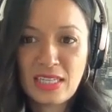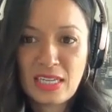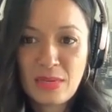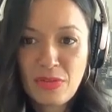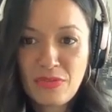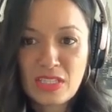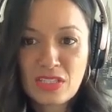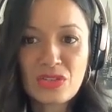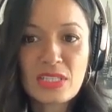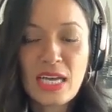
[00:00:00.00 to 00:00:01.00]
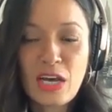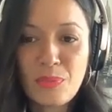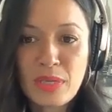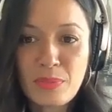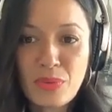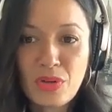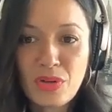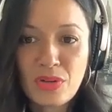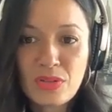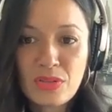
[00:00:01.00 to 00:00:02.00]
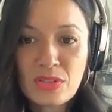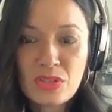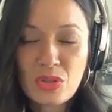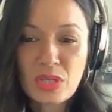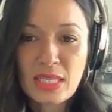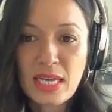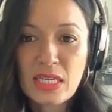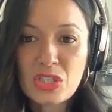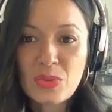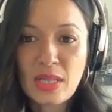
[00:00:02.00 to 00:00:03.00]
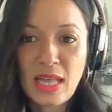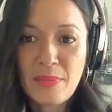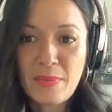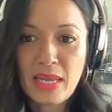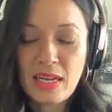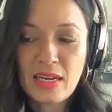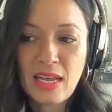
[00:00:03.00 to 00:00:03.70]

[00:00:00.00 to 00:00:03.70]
I think I'm a vessel to help people sort of get into alignment